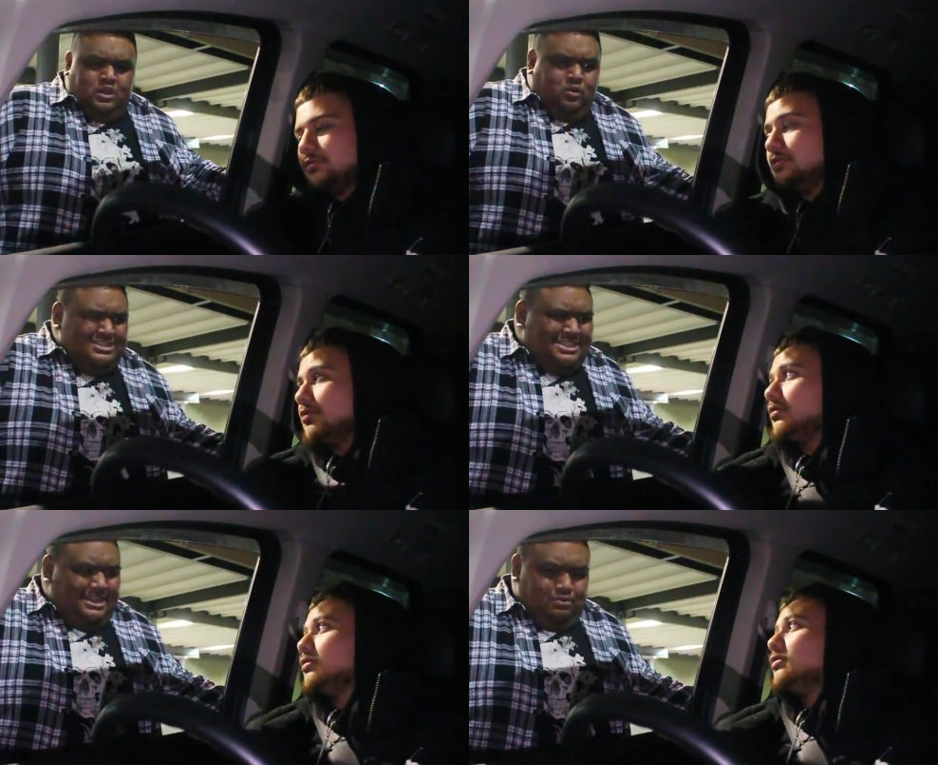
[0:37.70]

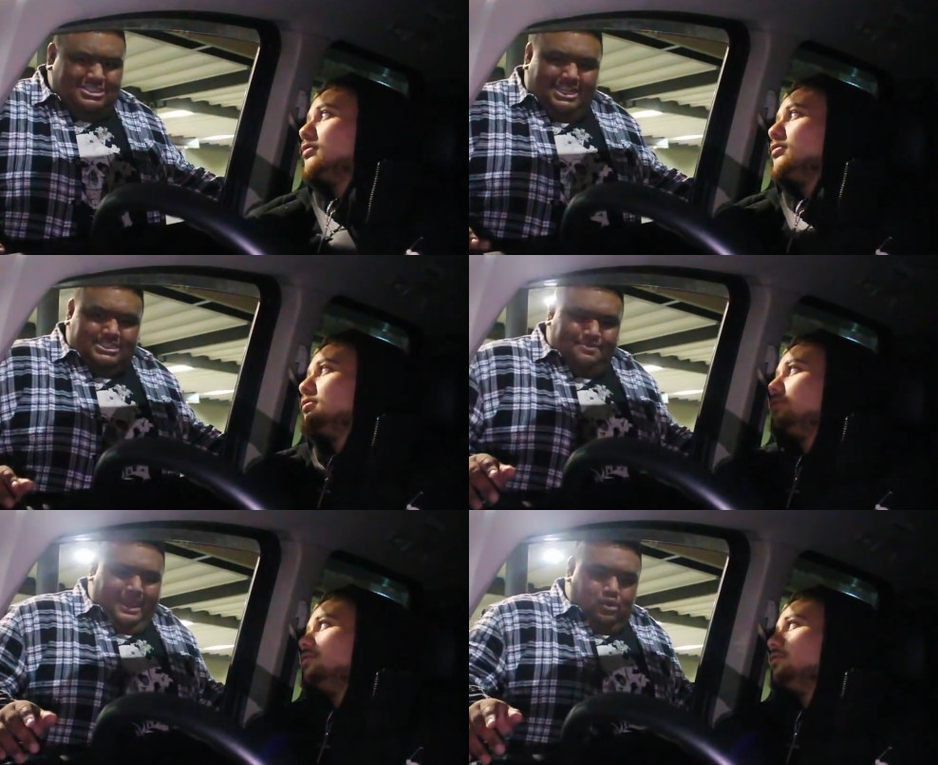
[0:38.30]
Speaker 1: What's that? What's that
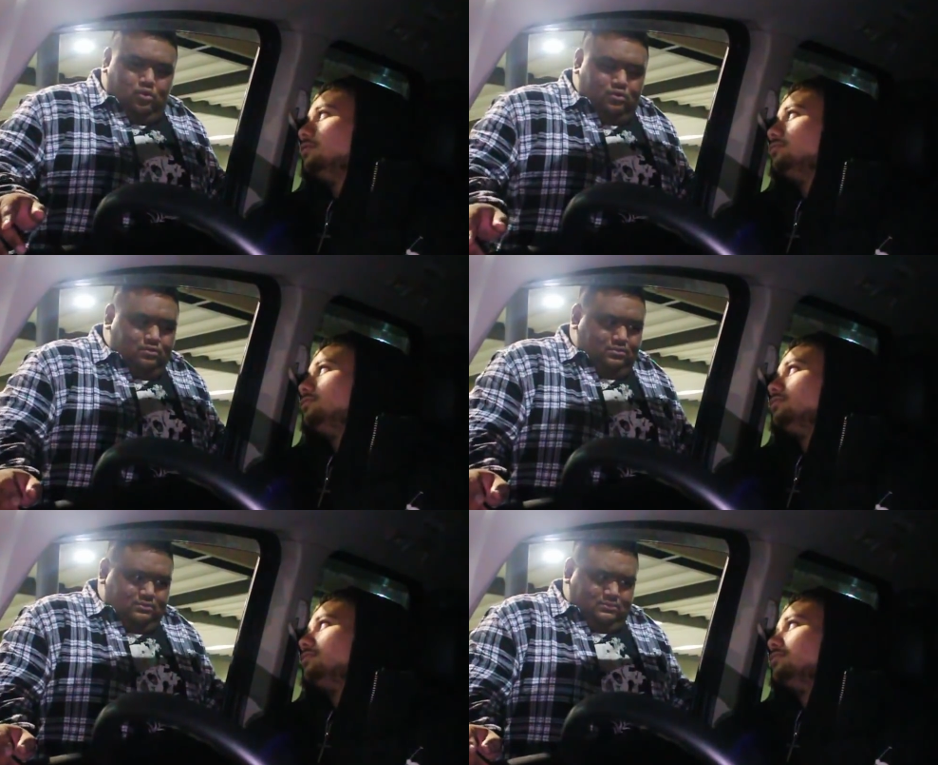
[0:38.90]
smell?
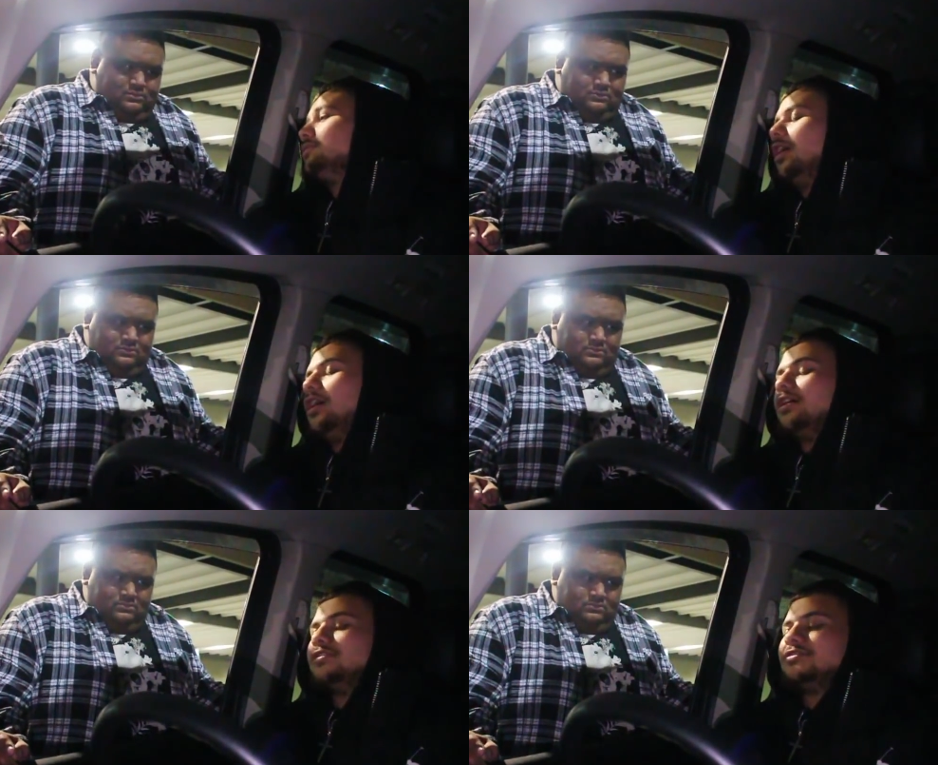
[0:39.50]

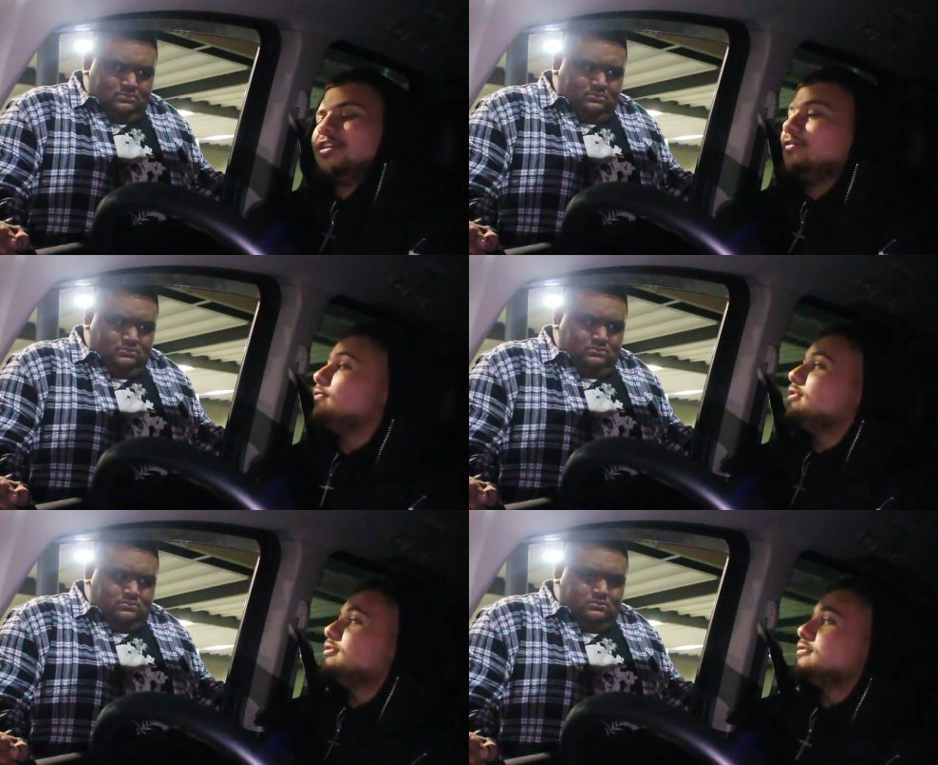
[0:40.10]
Speaker 2: Nah, uh, it's
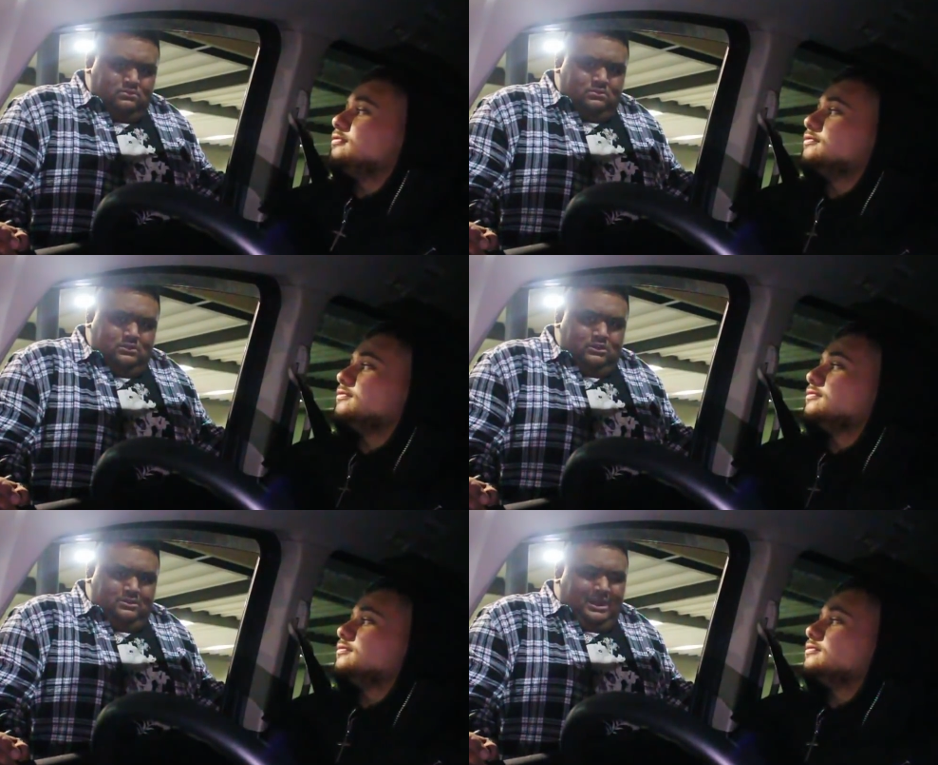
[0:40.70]
nothing.
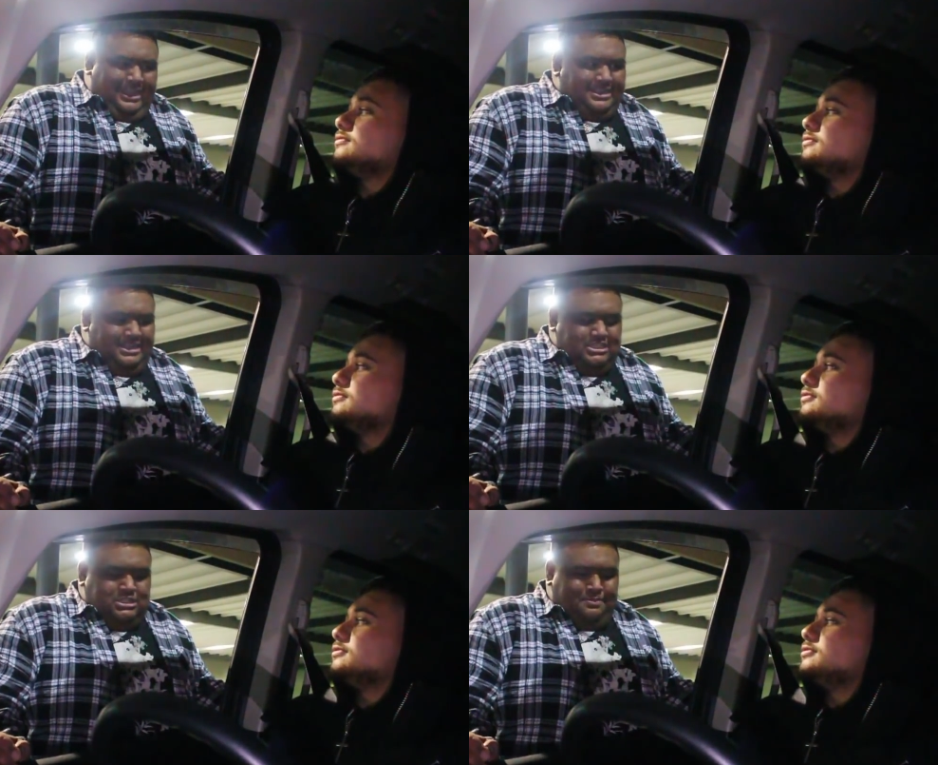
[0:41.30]
Speaker 1: I
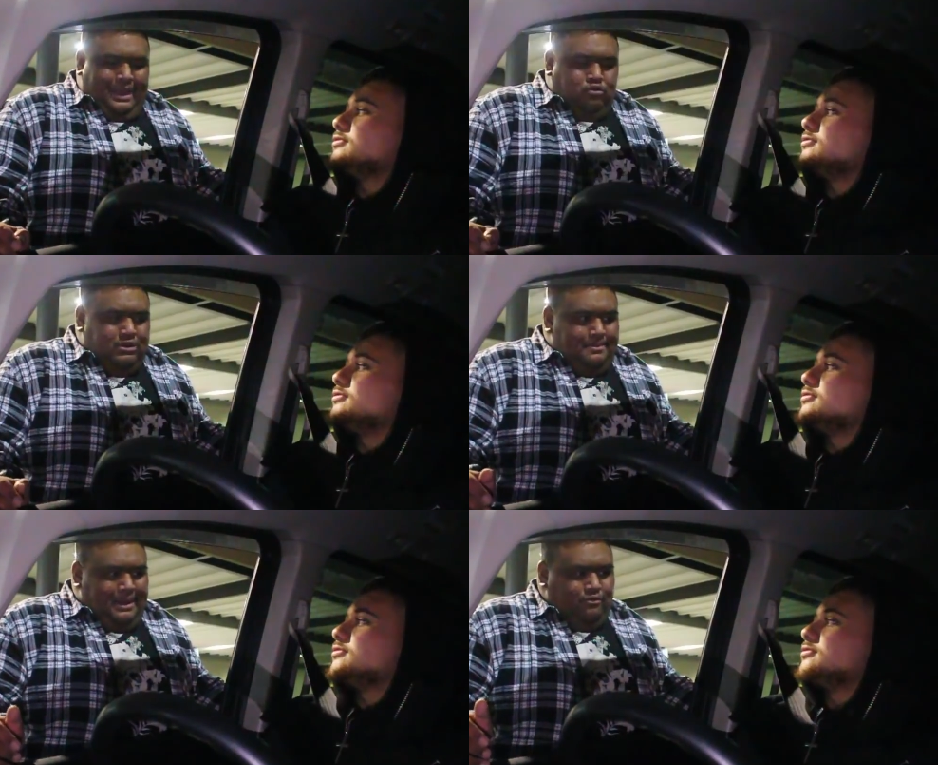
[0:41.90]
can smell
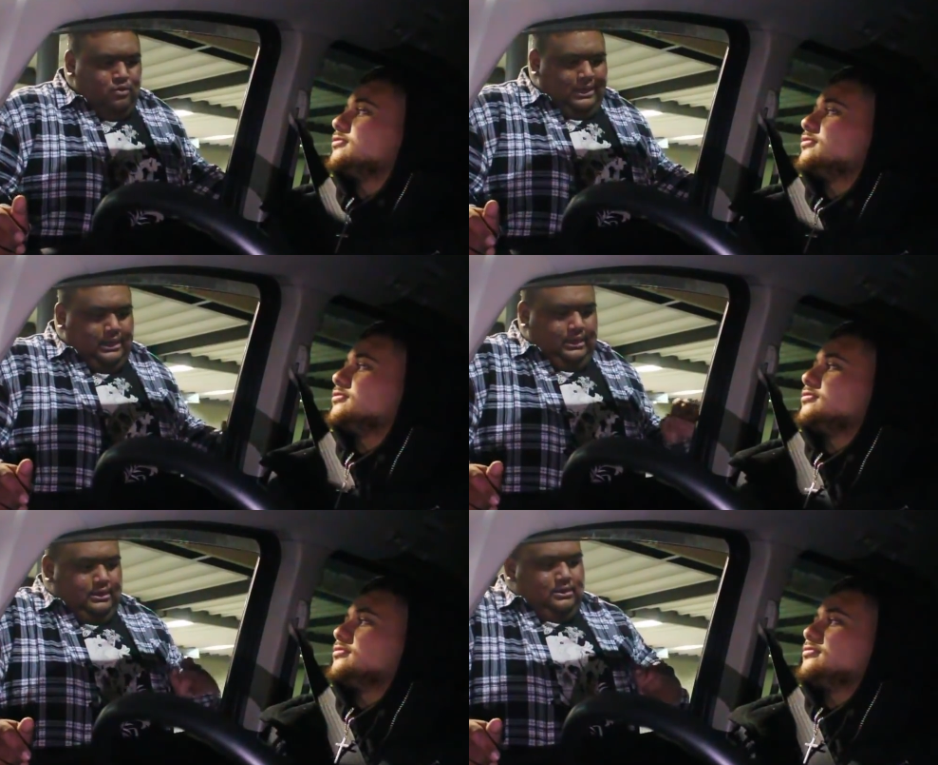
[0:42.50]
the
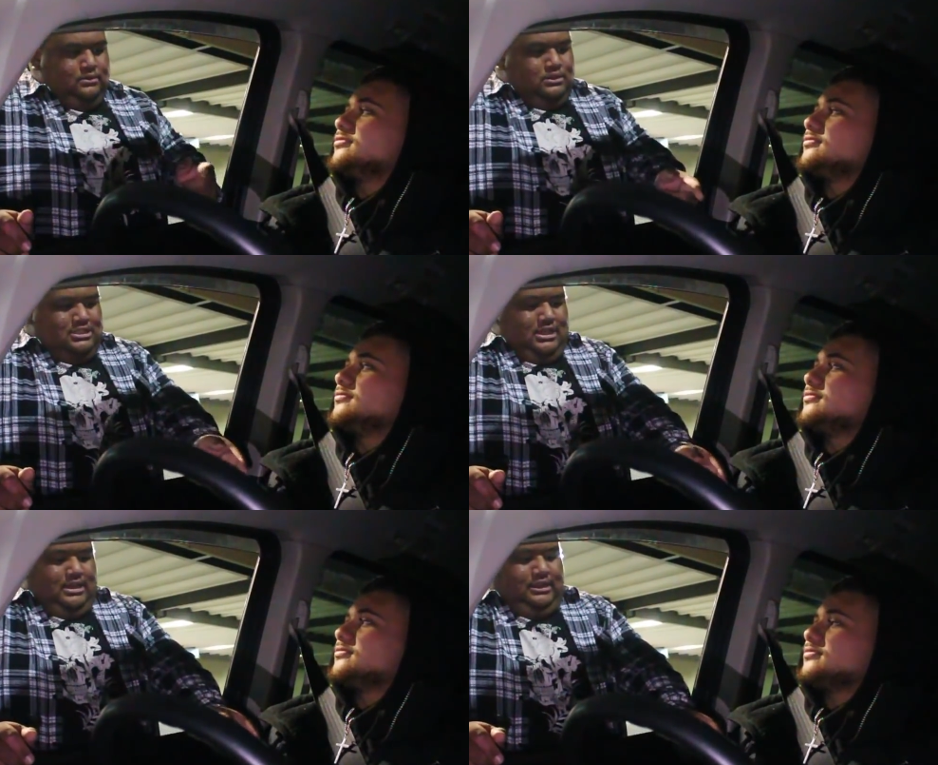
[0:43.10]
marijuana. What's
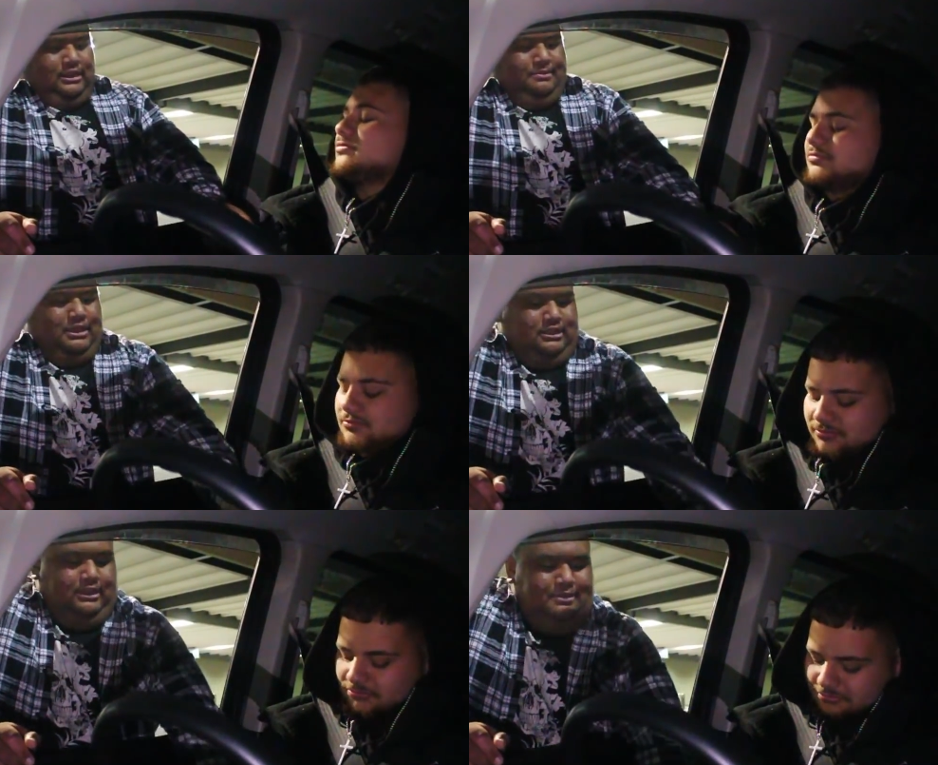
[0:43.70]
that? Give
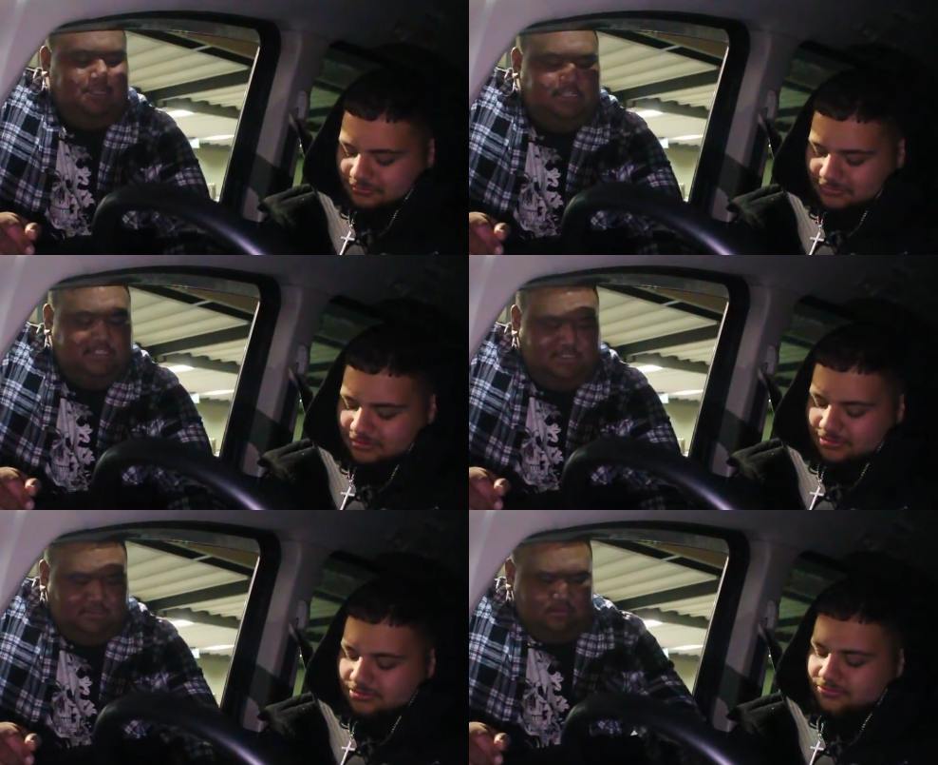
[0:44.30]
me, give me this.